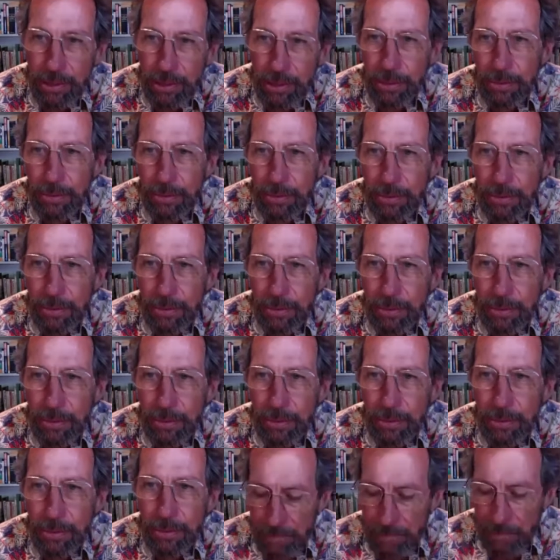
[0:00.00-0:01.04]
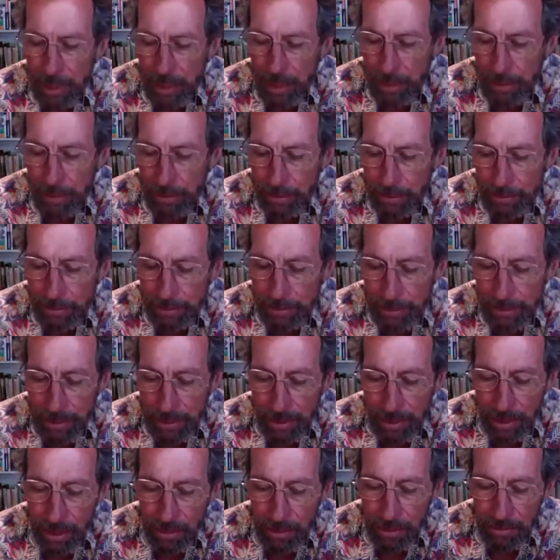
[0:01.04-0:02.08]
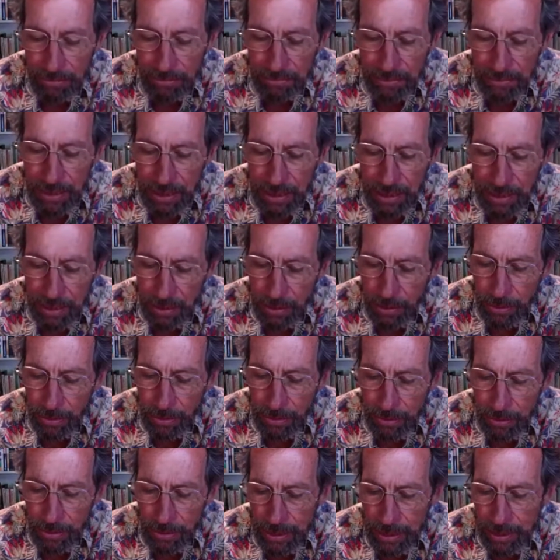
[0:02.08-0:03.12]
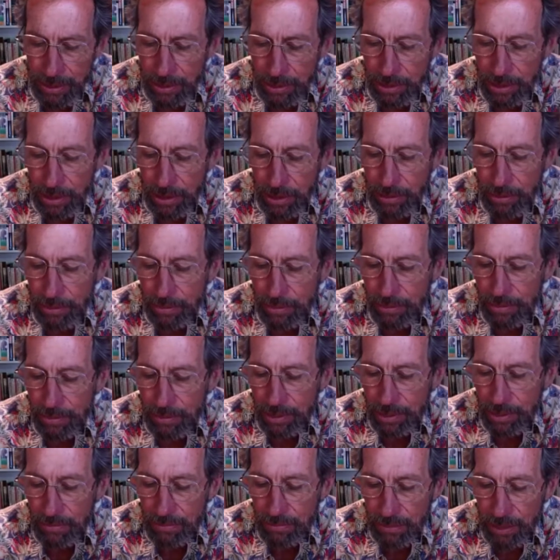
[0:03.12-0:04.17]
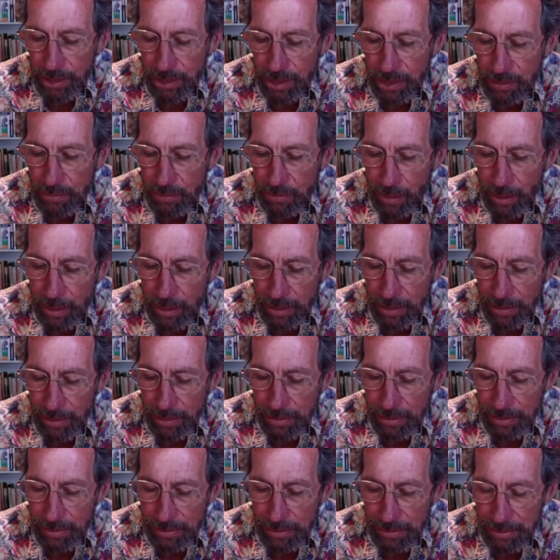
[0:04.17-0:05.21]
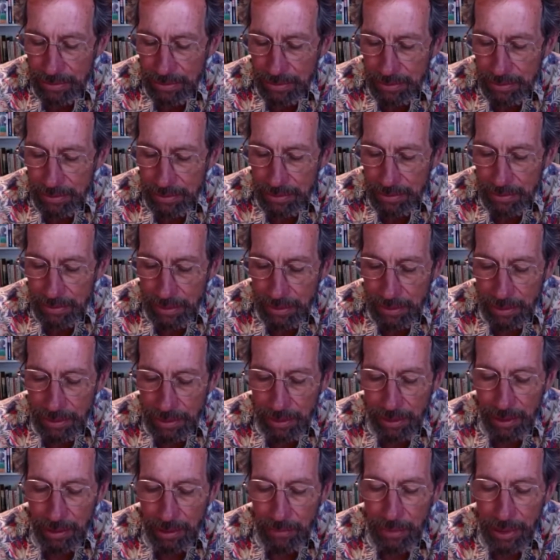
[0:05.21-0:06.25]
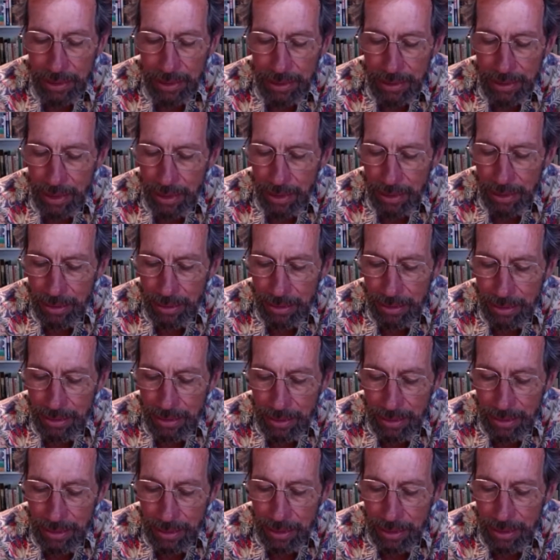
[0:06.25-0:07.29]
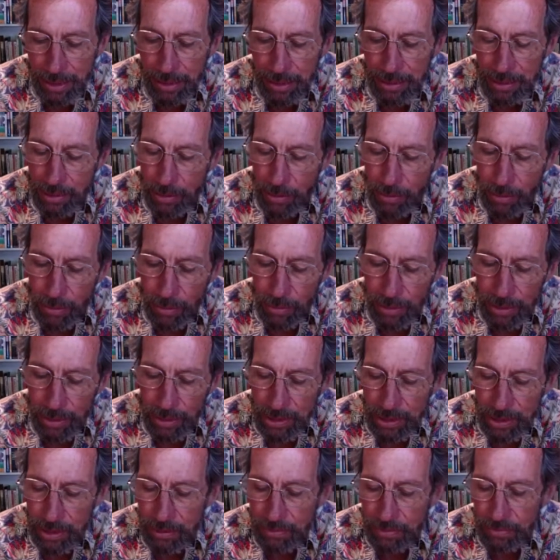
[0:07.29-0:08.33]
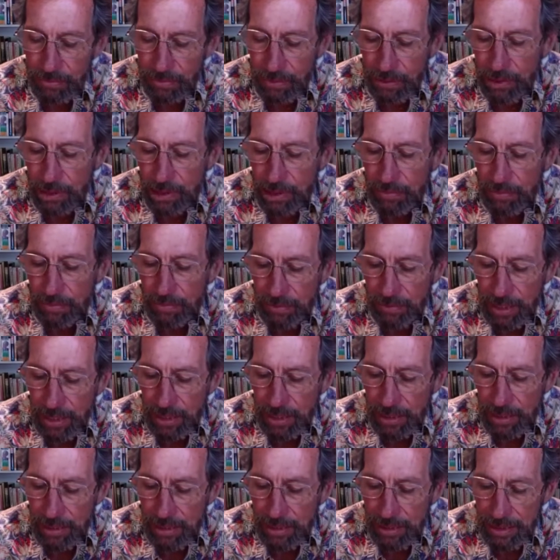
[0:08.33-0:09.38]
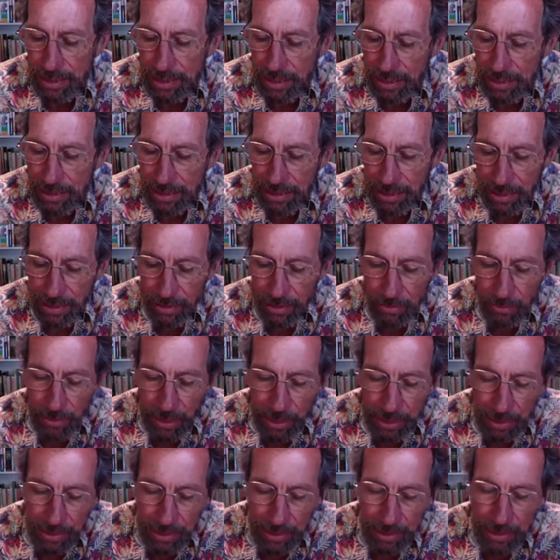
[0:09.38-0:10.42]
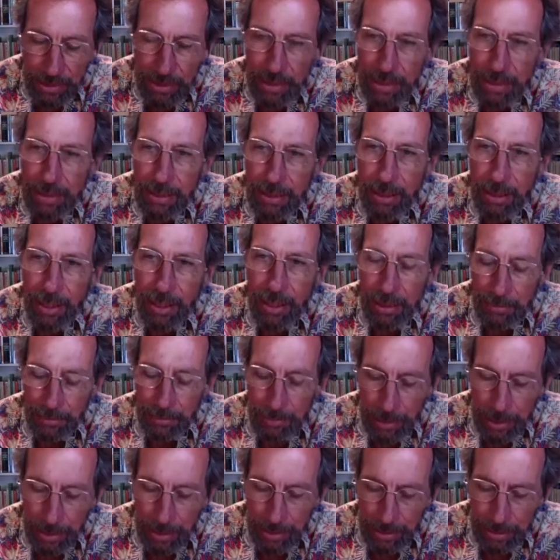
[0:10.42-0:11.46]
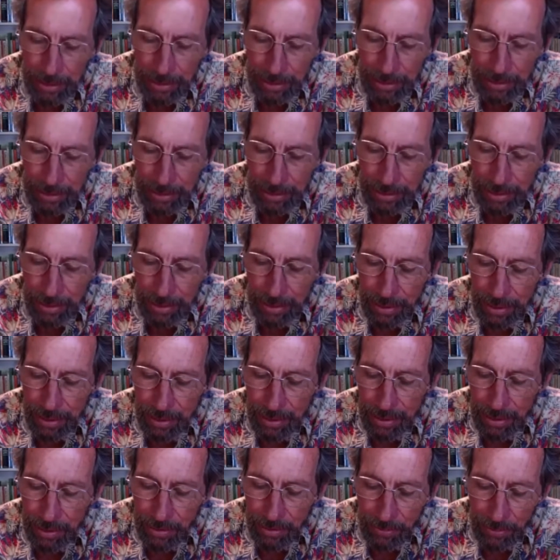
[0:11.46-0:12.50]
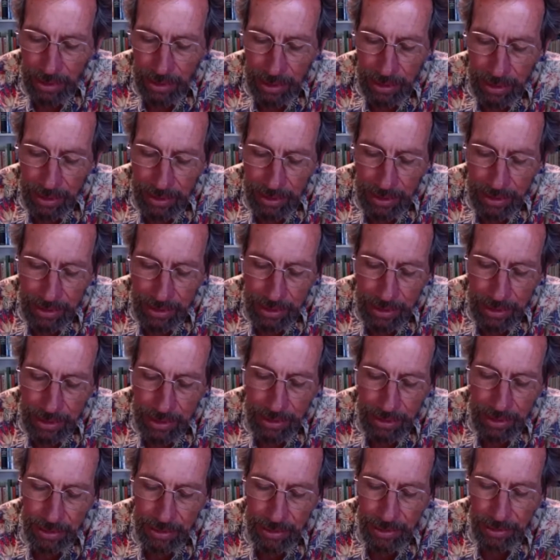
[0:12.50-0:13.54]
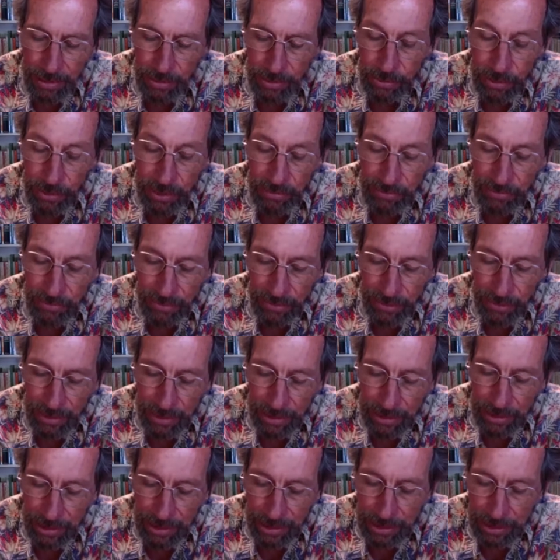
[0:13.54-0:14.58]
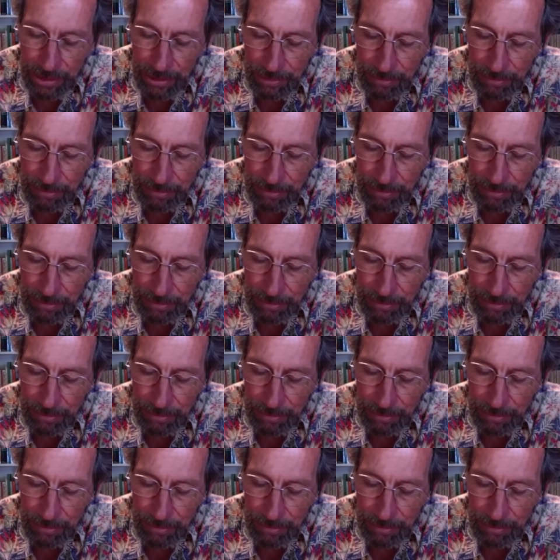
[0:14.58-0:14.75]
2 deer in the meadow, our feet cold in the stones of rushing water. My son, his oldest and first friend, sink to their waists in the hot mud. The reeds tease us to dreamfulness.